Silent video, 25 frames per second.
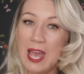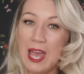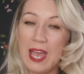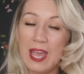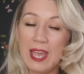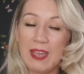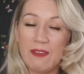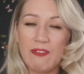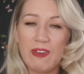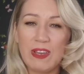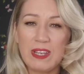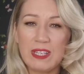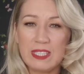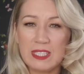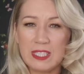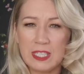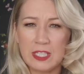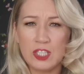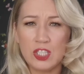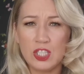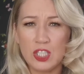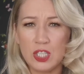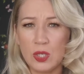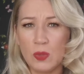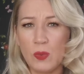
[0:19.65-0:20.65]
if I
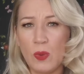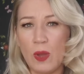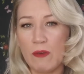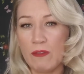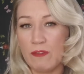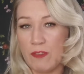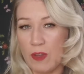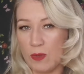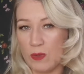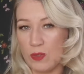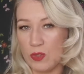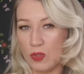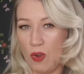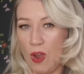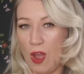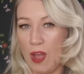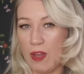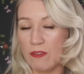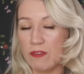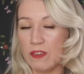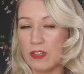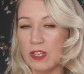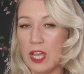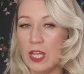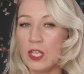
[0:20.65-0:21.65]
send you a photograph,
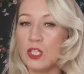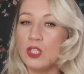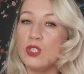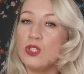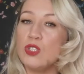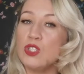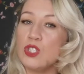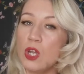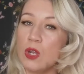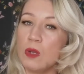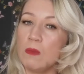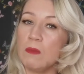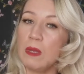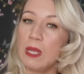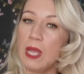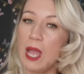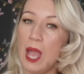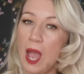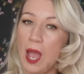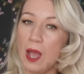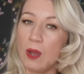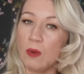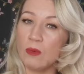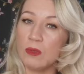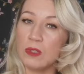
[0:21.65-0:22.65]
can you show me
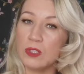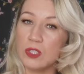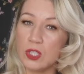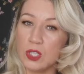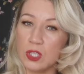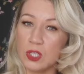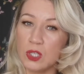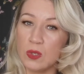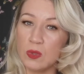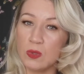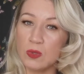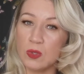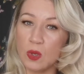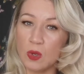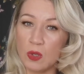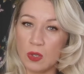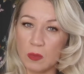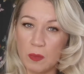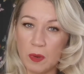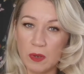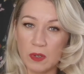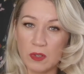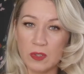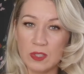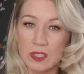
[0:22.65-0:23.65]
how to use all the
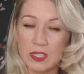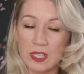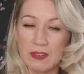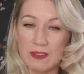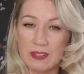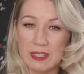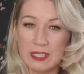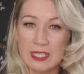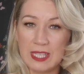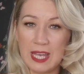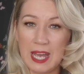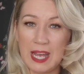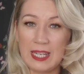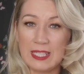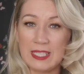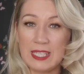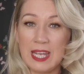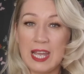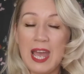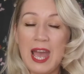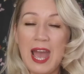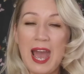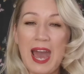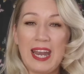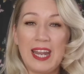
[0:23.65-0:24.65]
products that are inside?
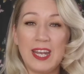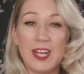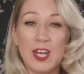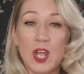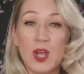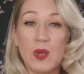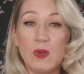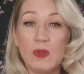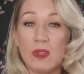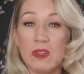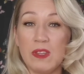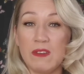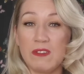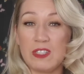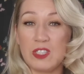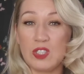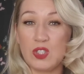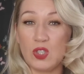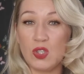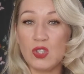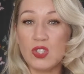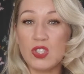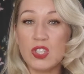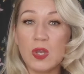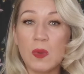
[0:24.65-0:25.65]
And I know that there is
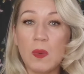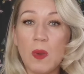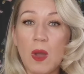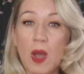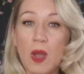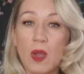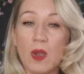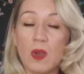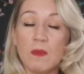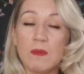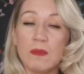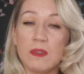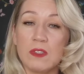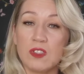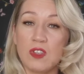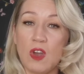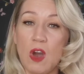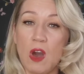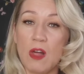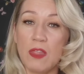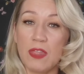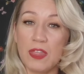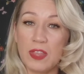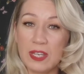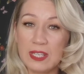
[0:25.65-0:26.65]
tons of you at home that's
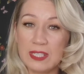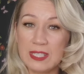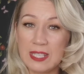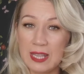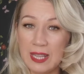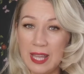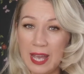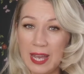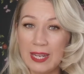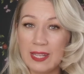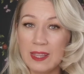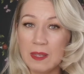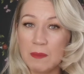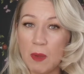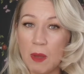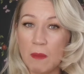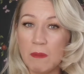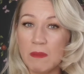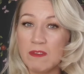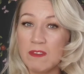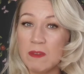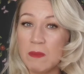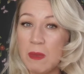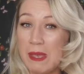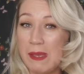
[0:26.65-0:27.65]
got things lining the bottom
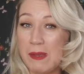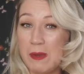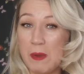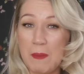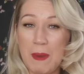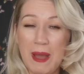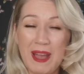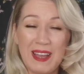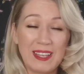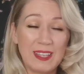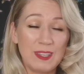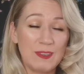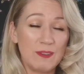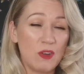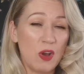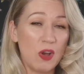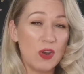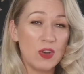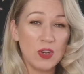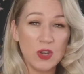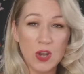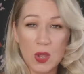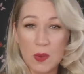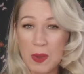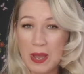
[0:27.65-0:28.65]
of your makeup bag you've got
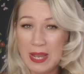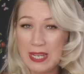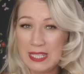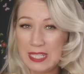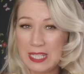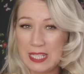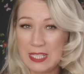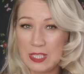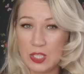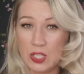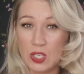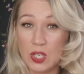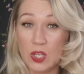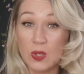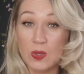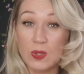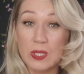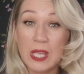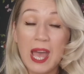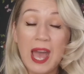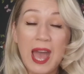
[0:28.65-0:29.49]
no idea to use.